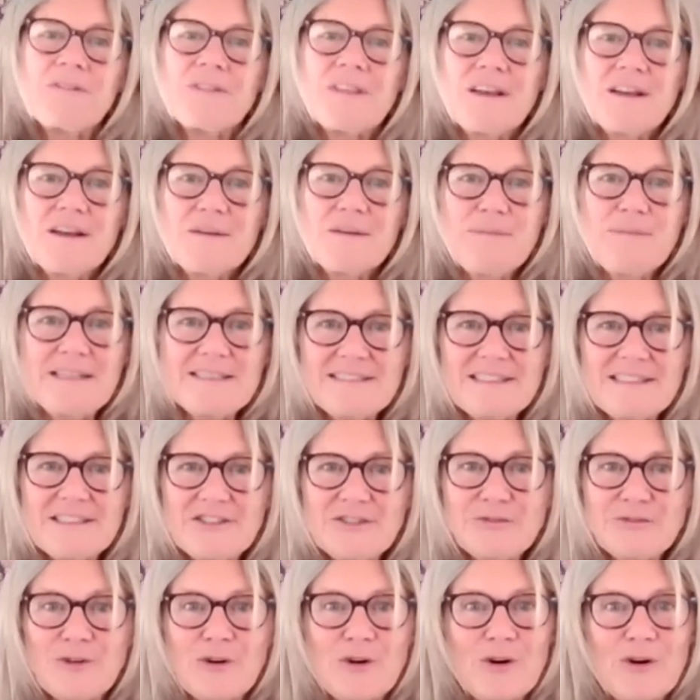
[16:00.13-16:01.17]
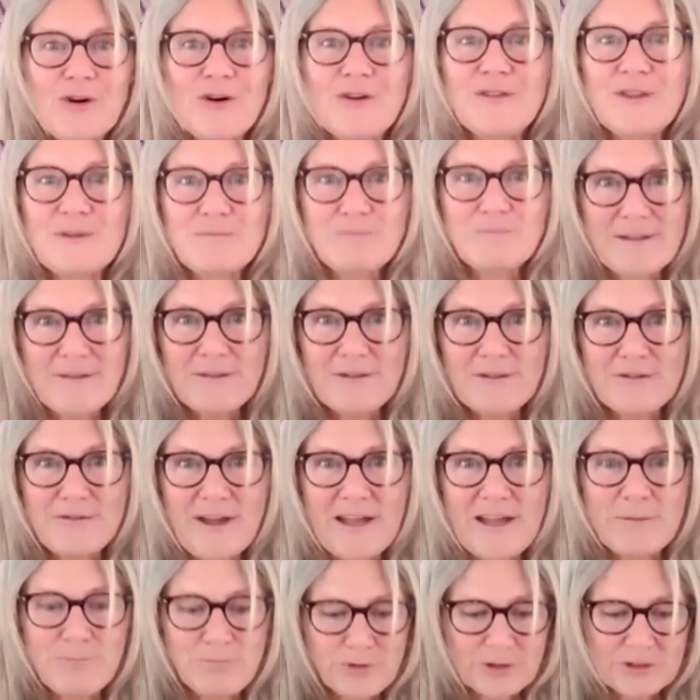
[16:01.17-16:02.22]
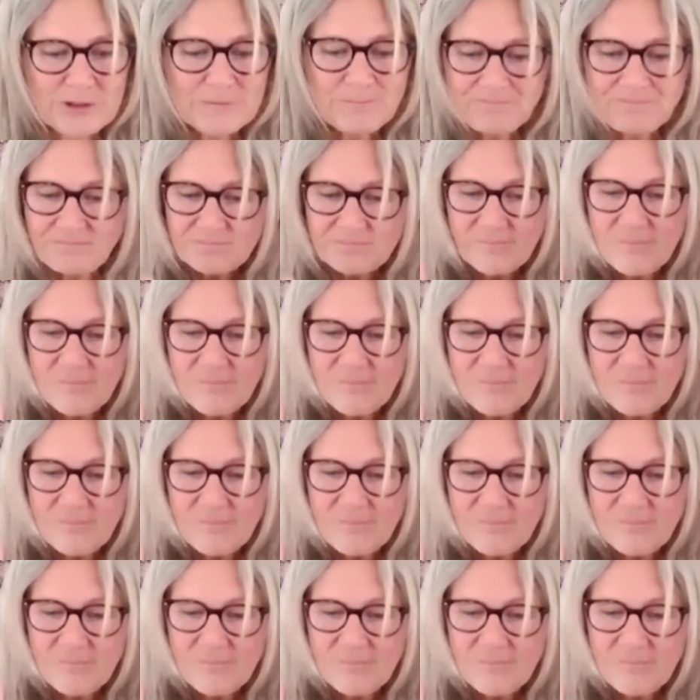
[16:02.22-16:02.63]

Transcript: The message for the month of April,